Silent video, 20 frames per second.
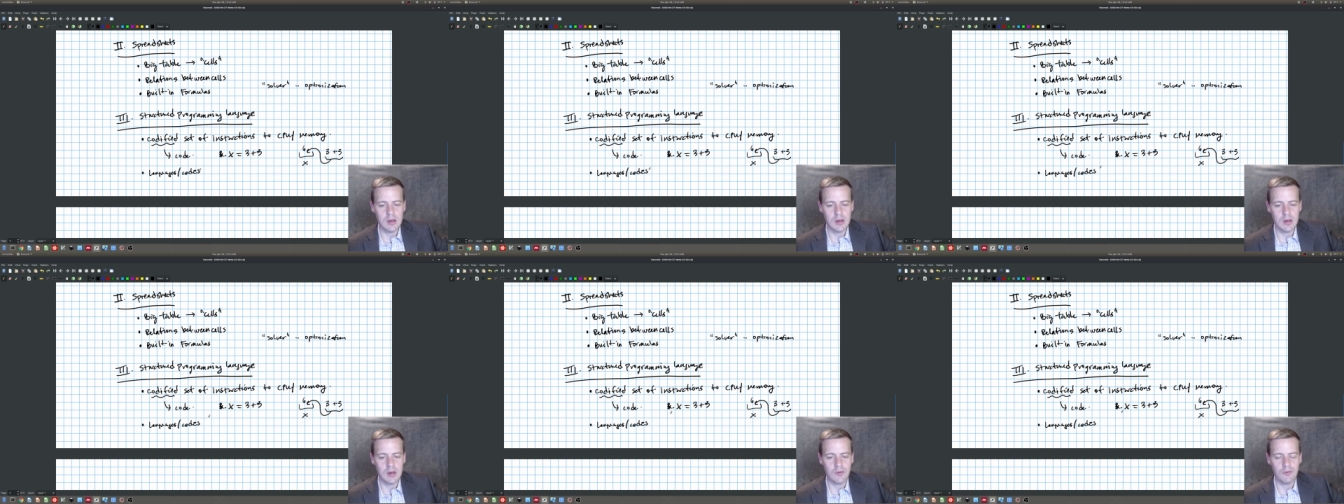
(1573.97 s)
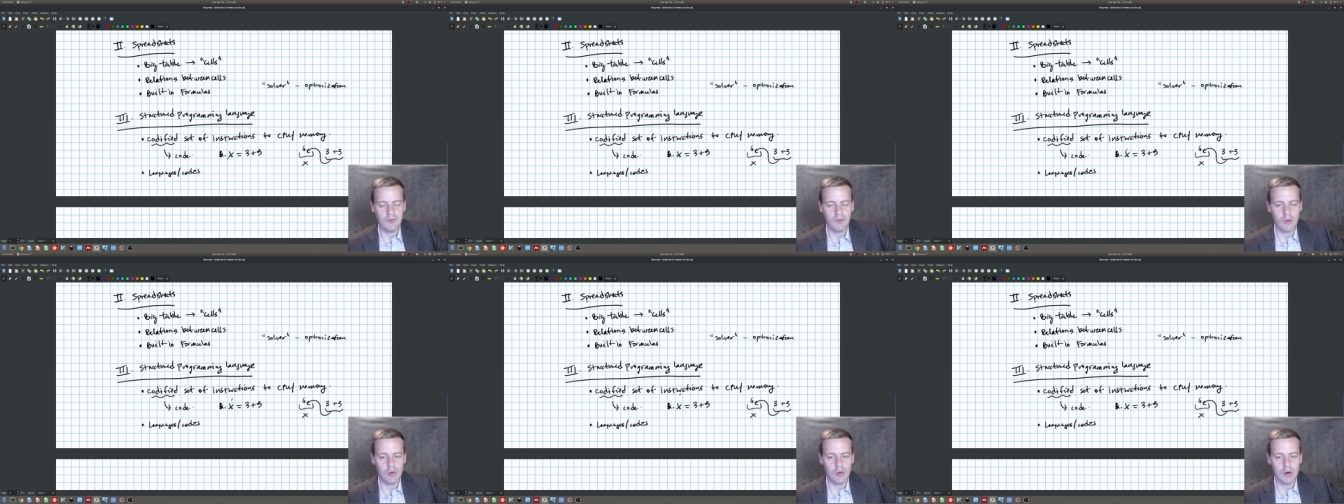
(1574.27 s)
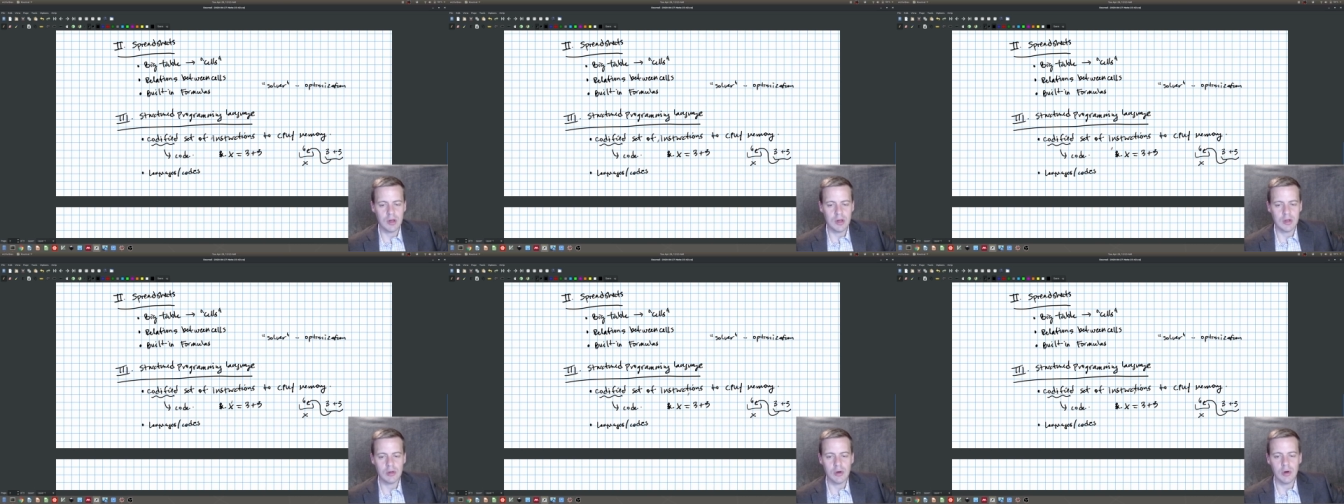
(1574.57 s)
for
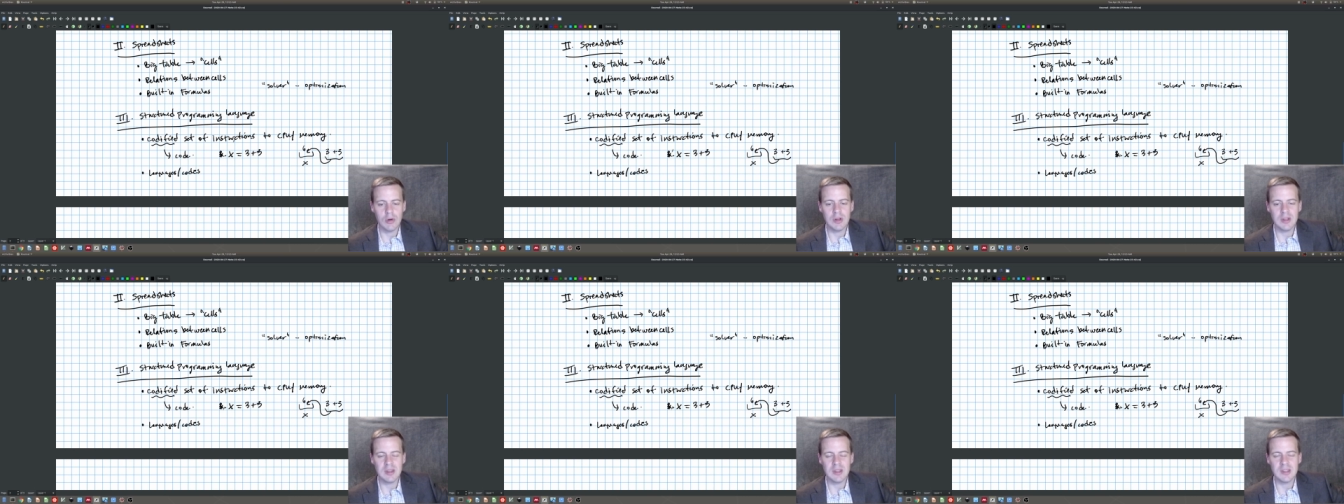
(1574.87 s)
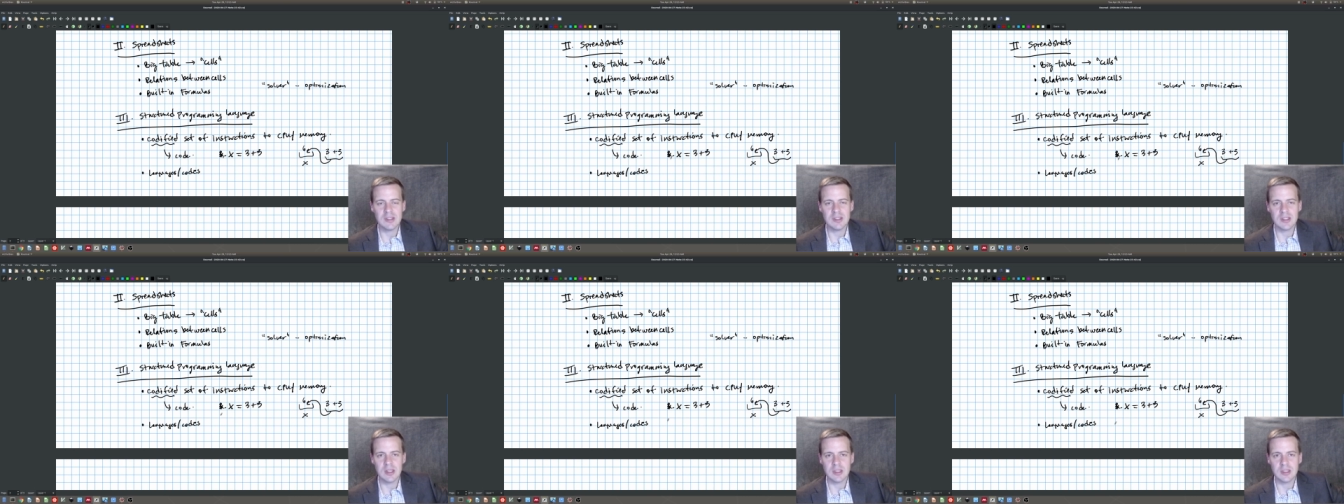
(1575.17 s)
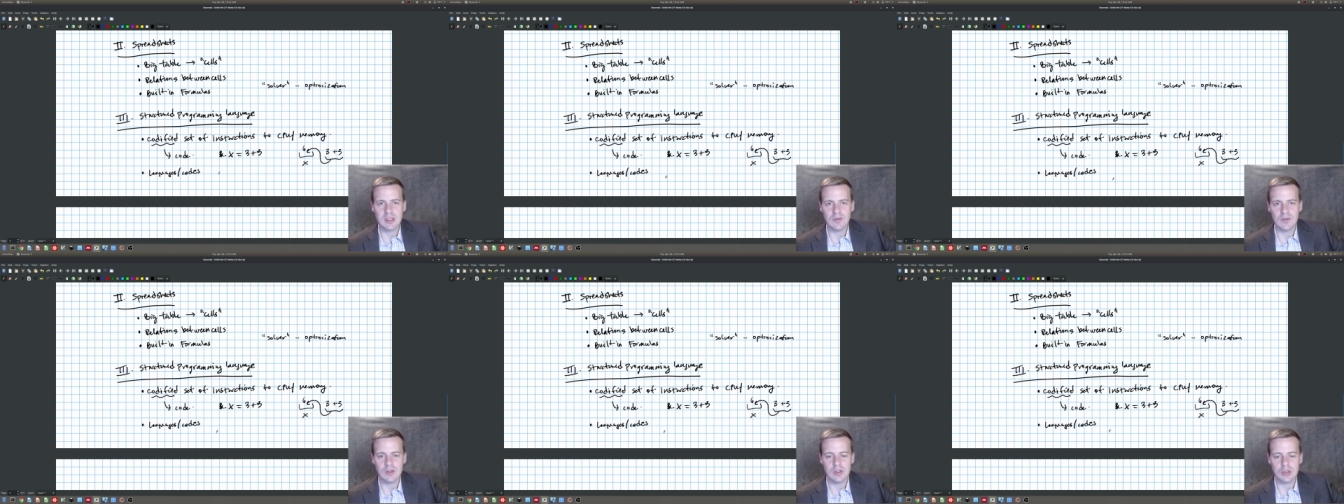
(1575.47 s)
encoding these sets
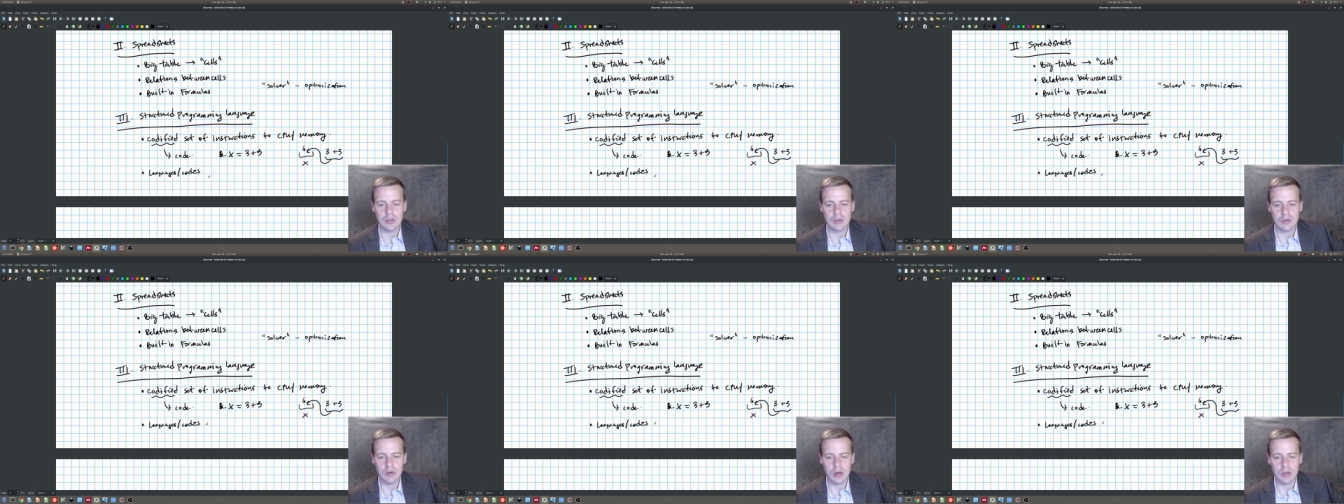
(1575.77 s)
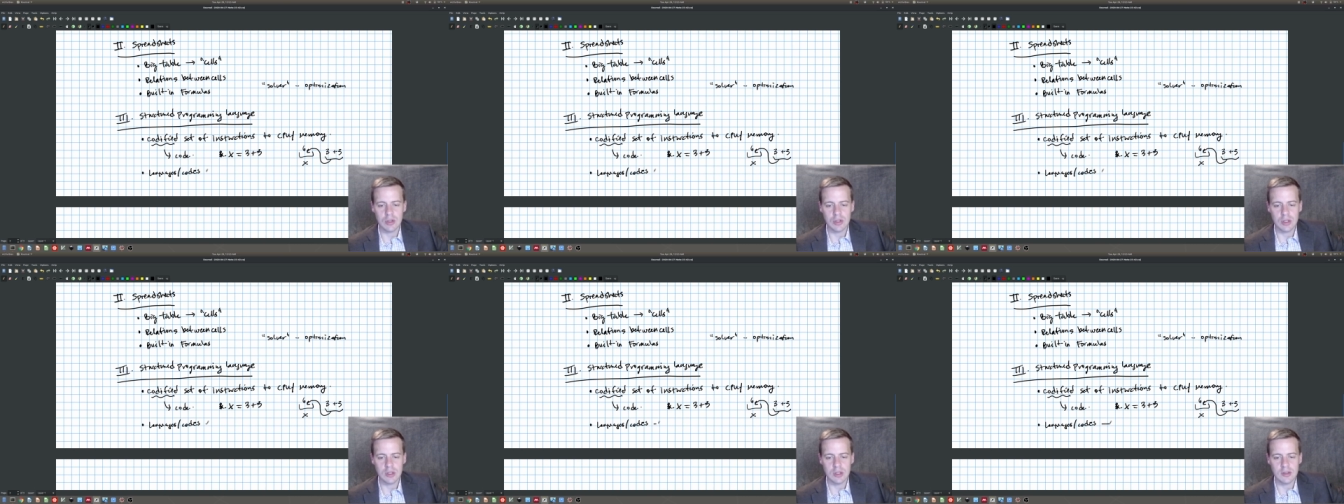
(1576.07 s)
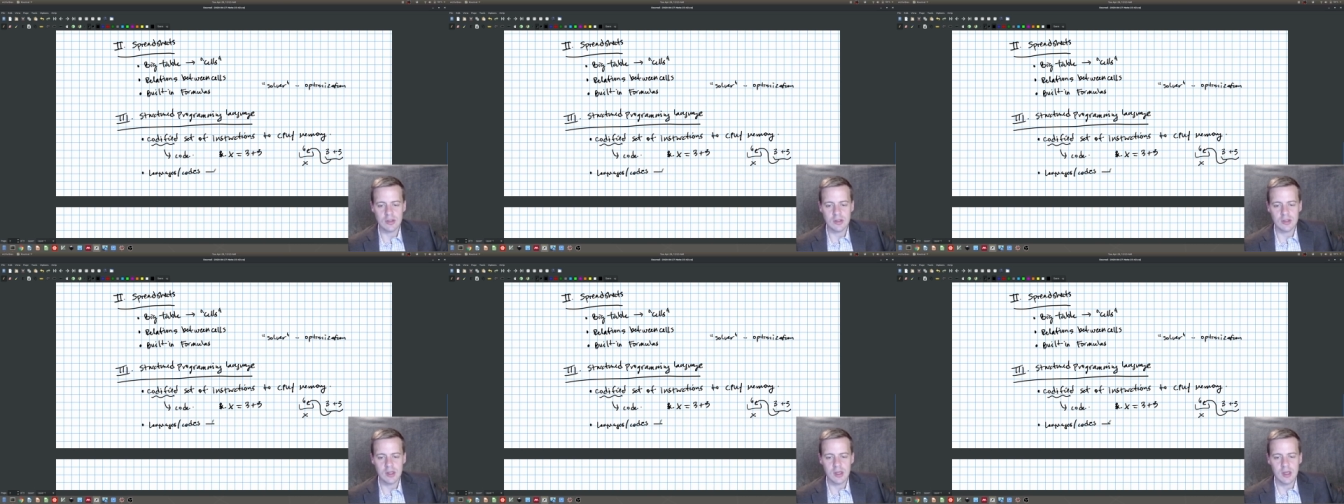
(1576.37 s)
of instructions.